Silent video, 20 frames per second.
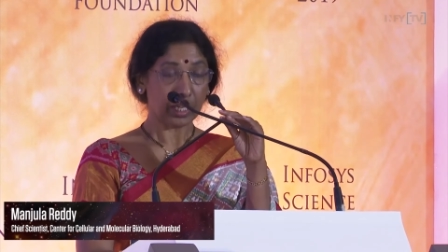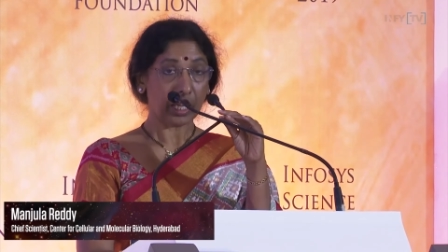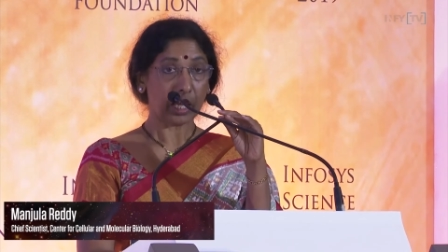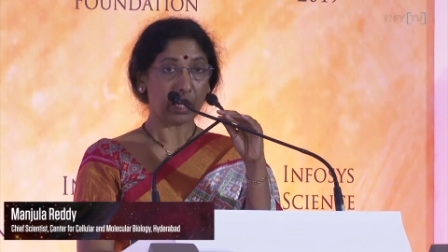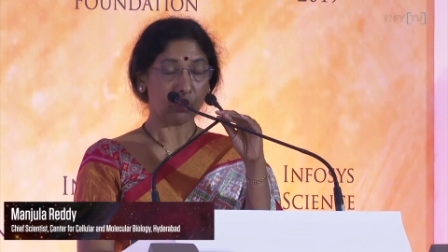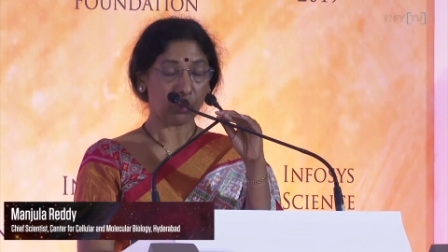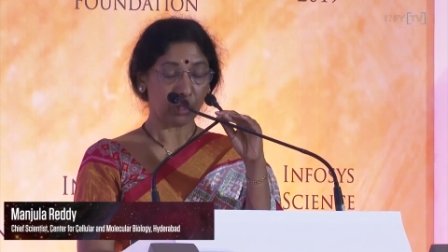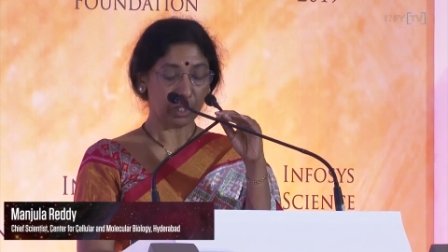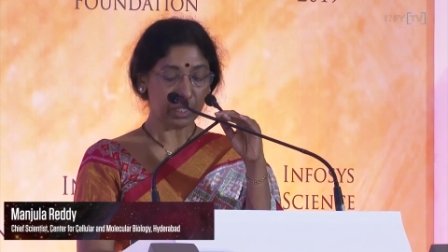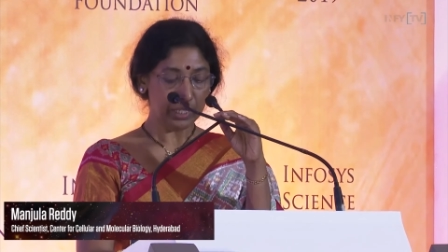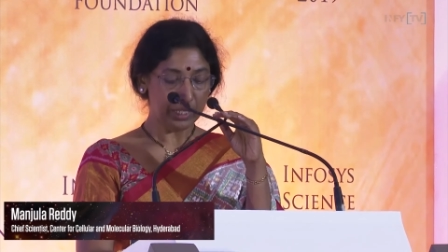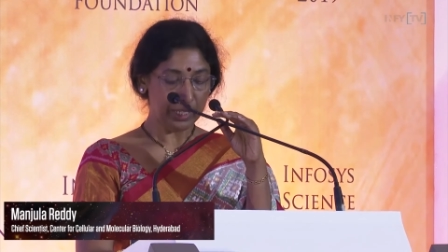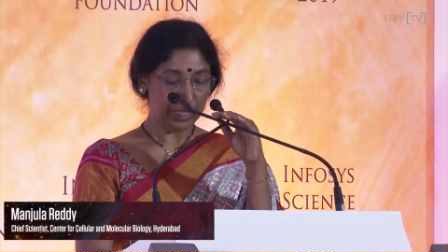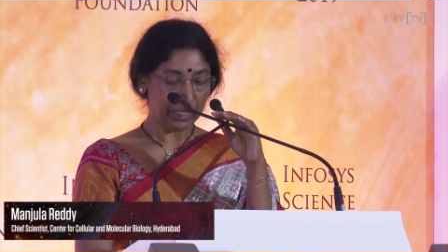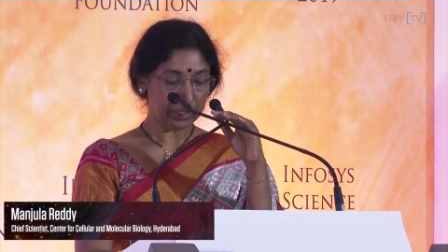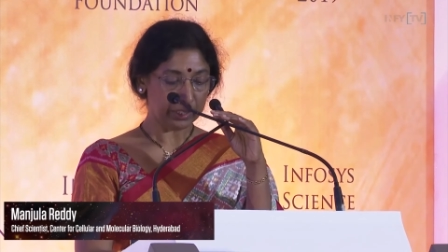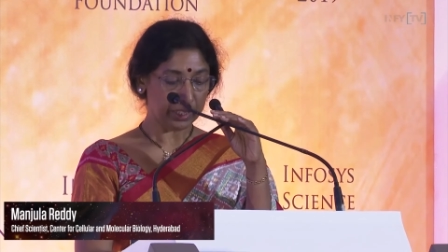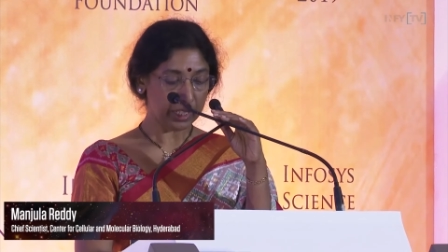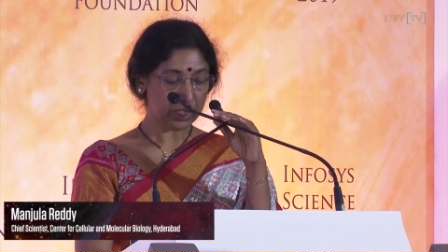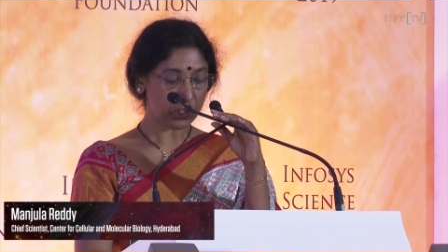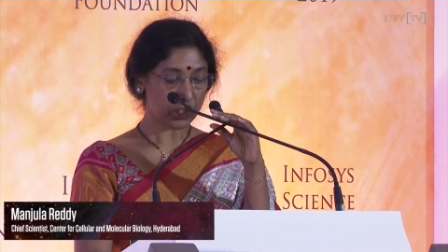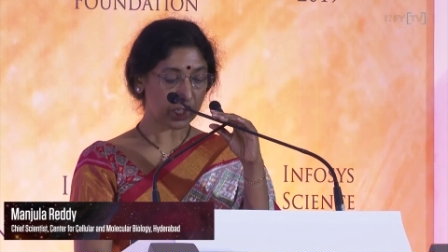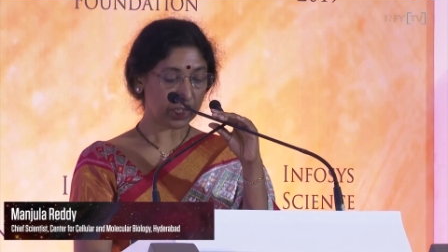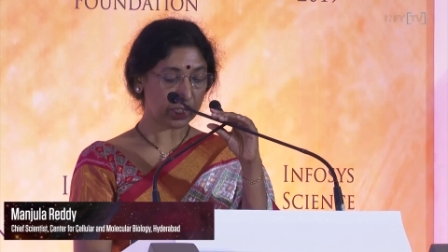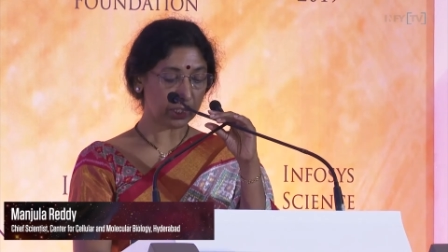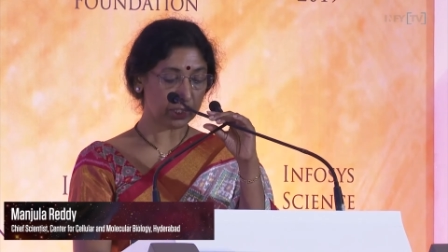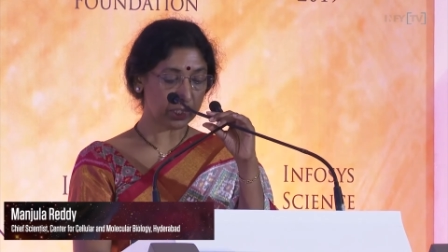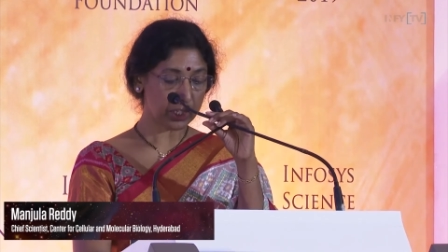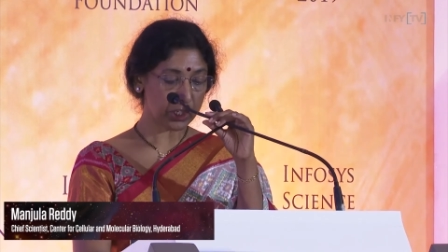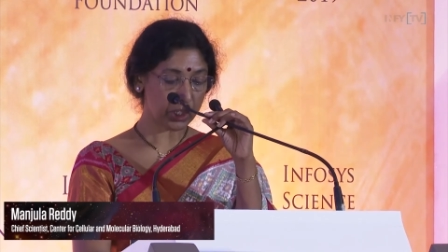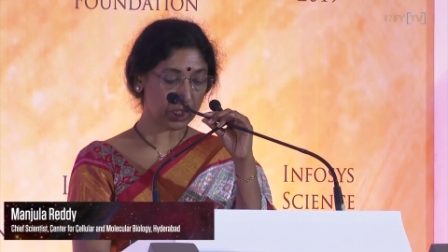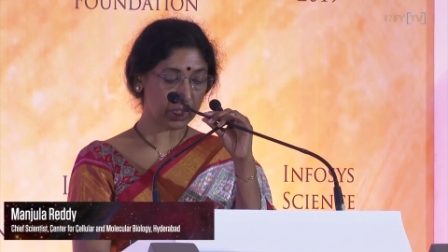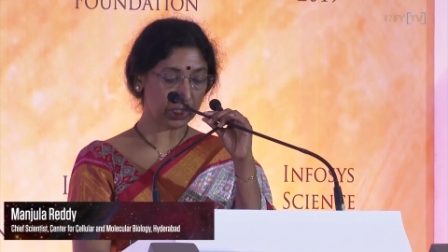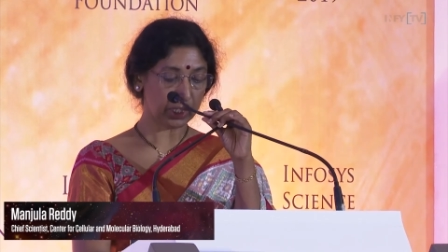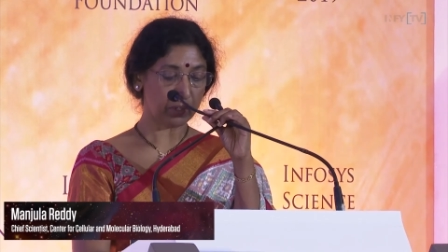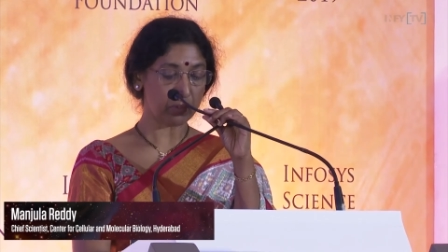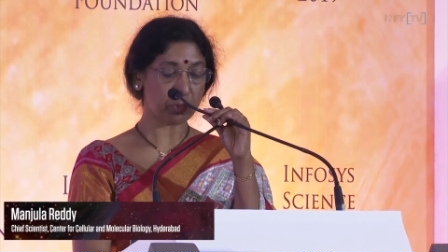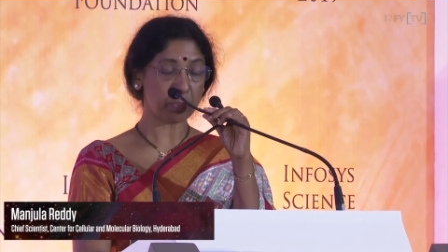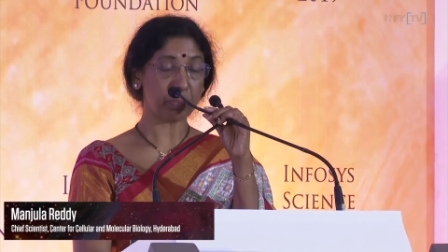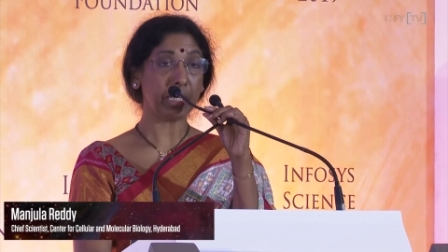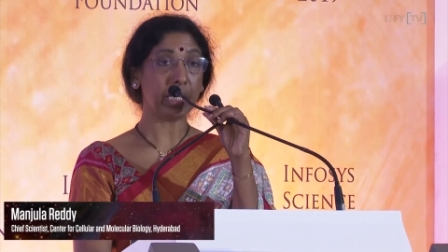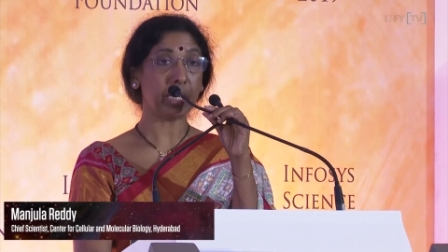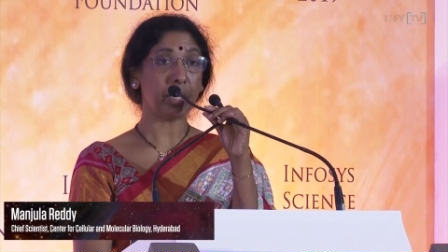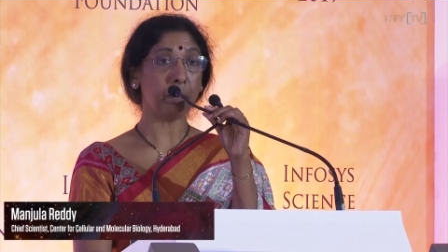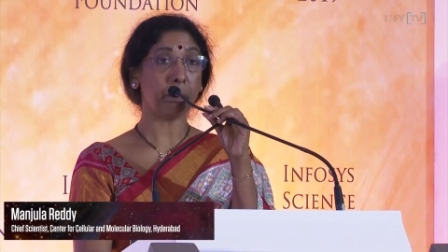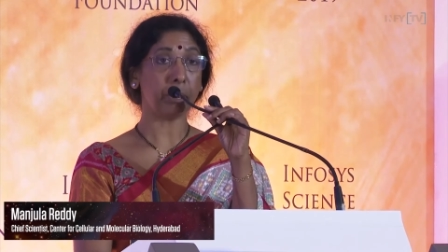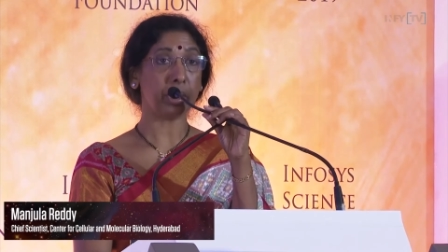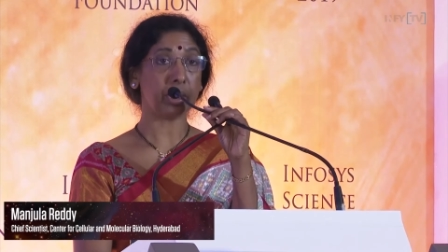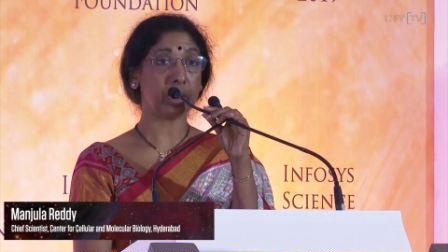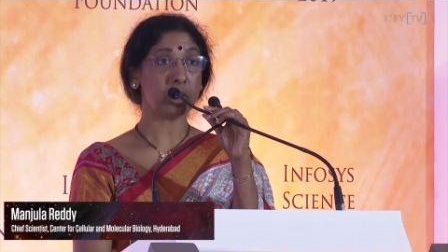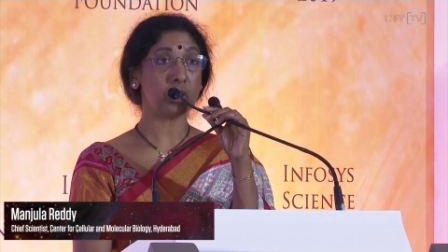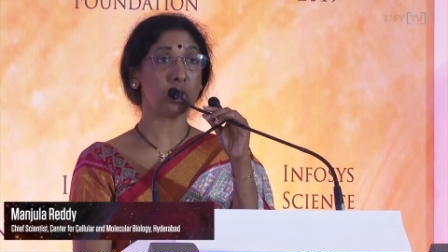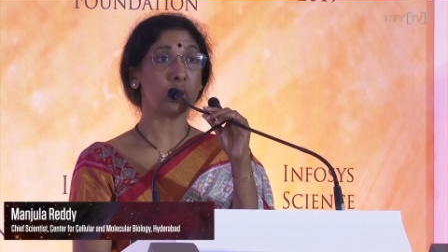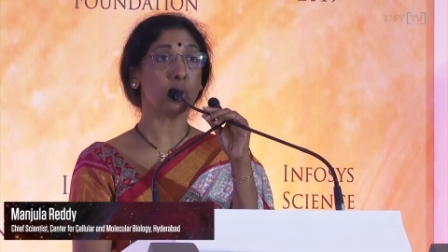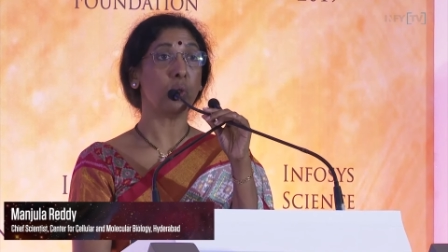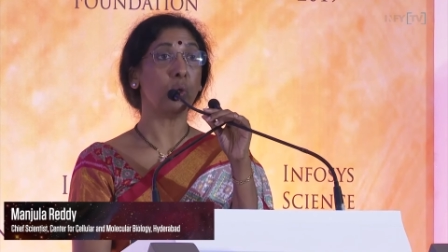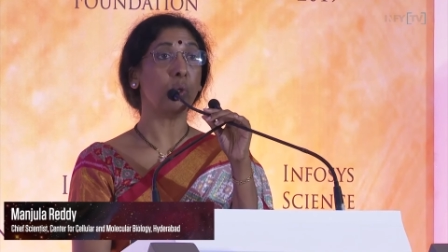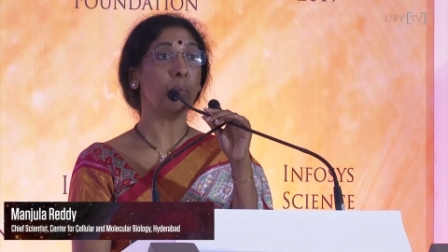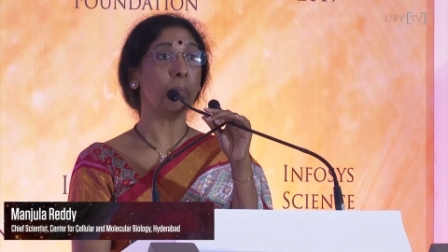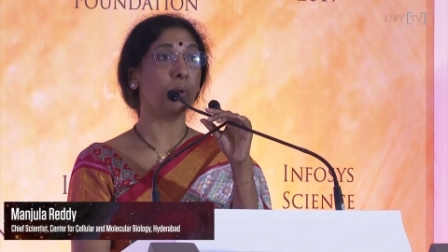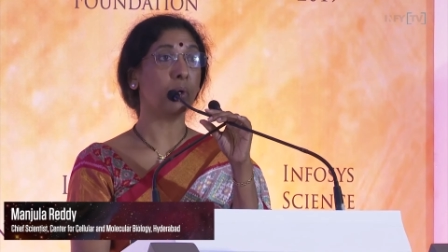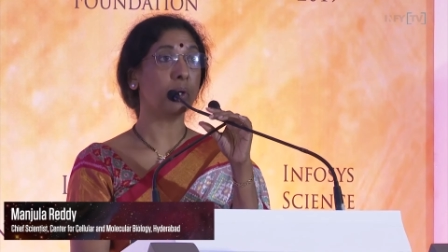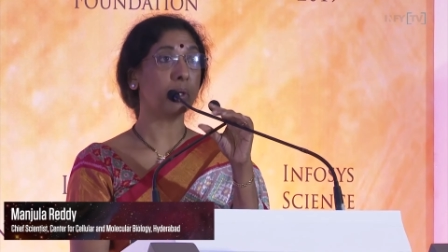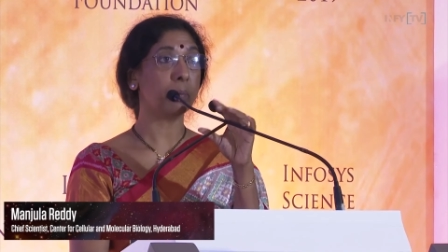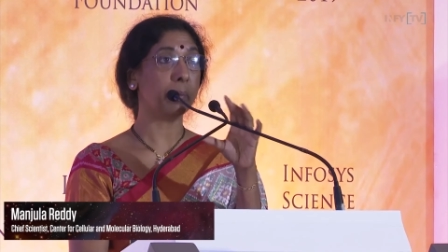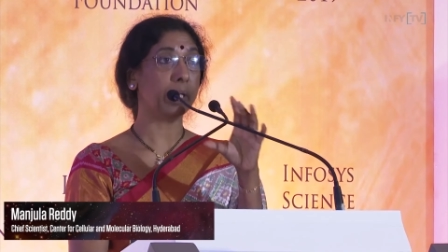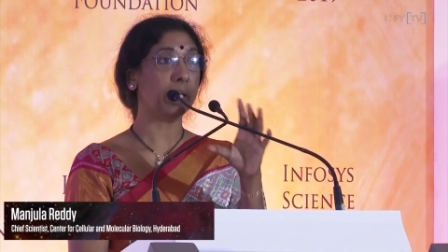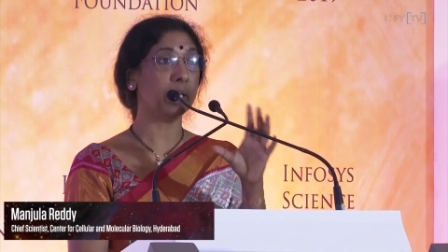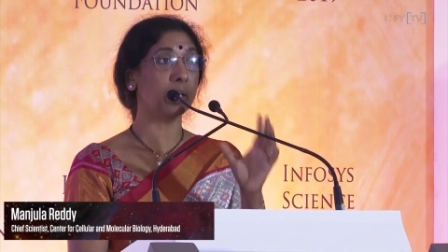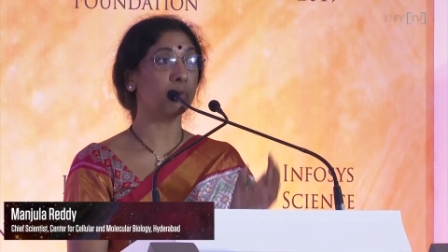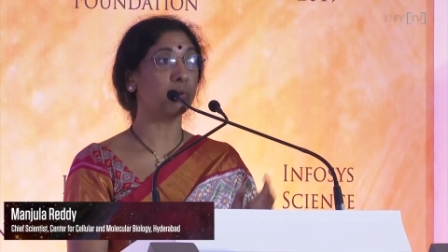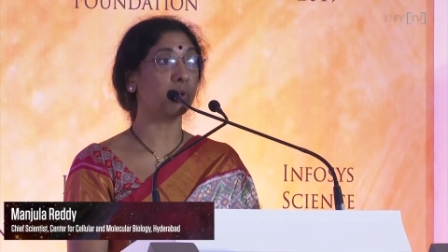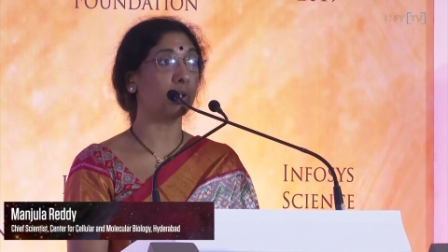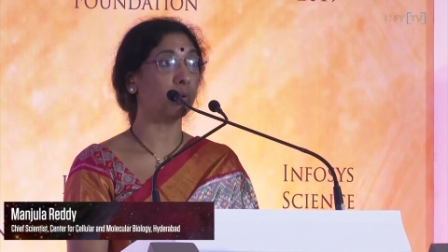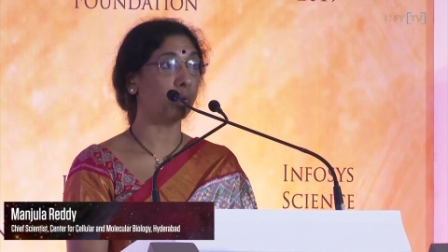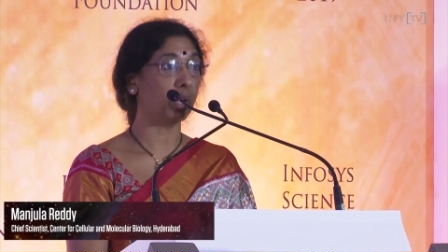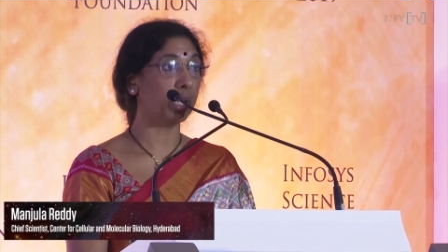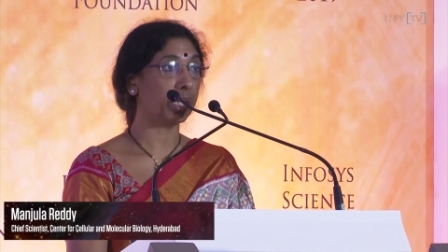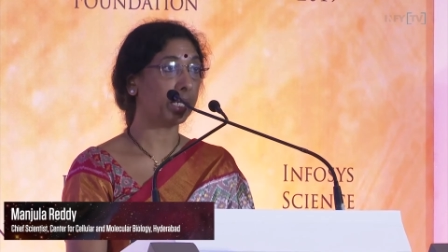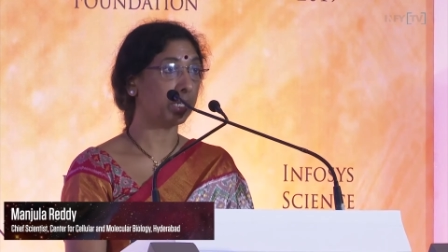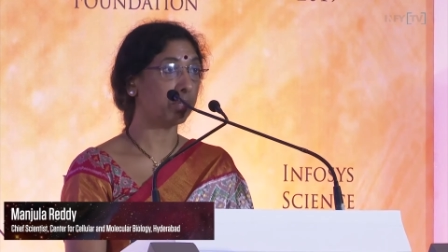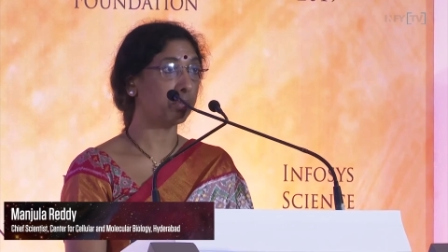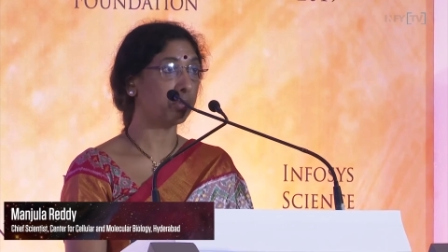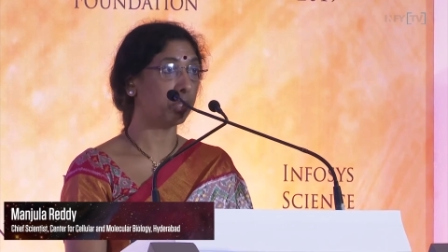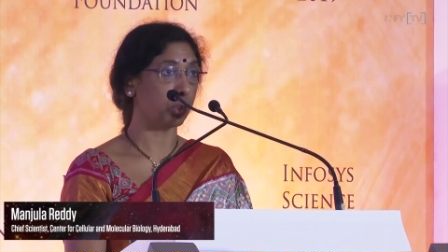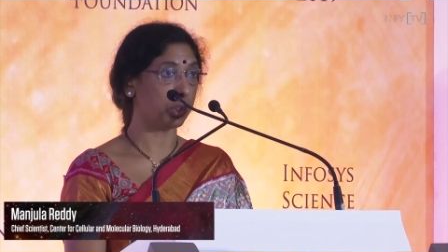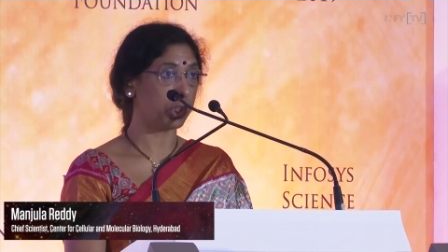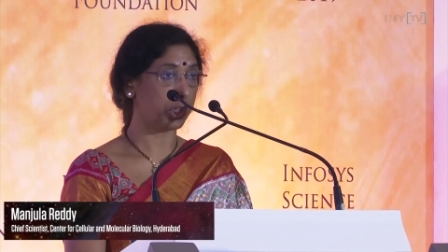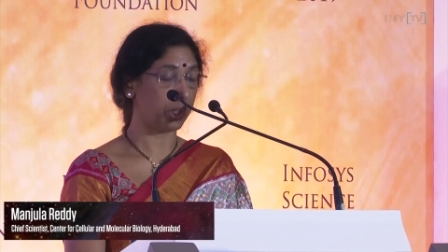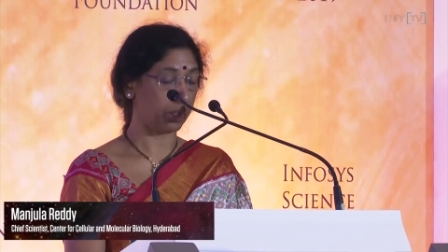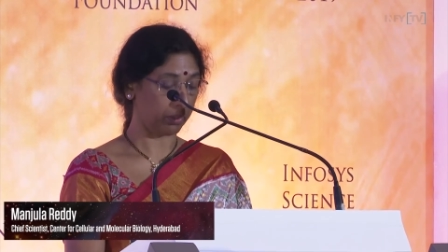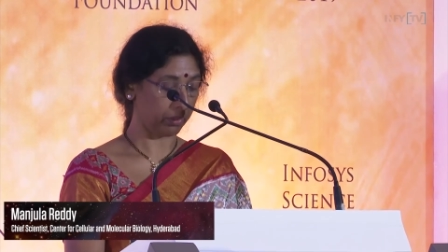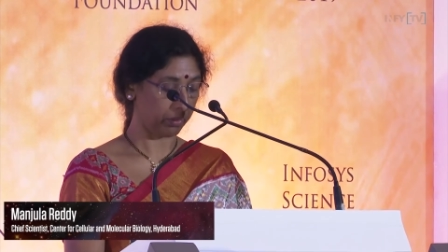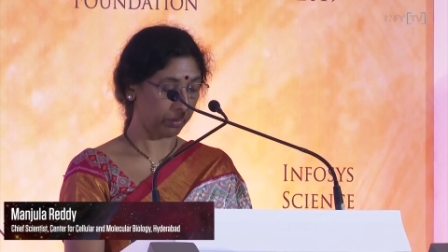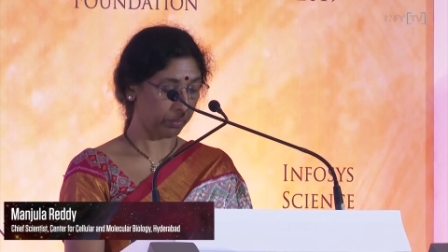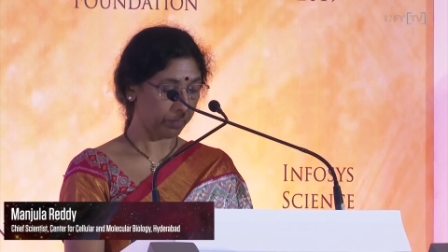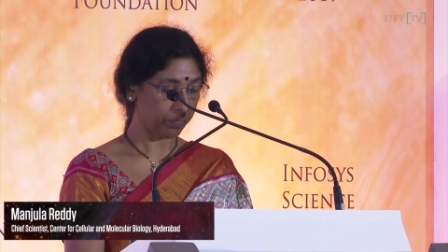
award. This recognition gives me impetus to do more meaningful work in future.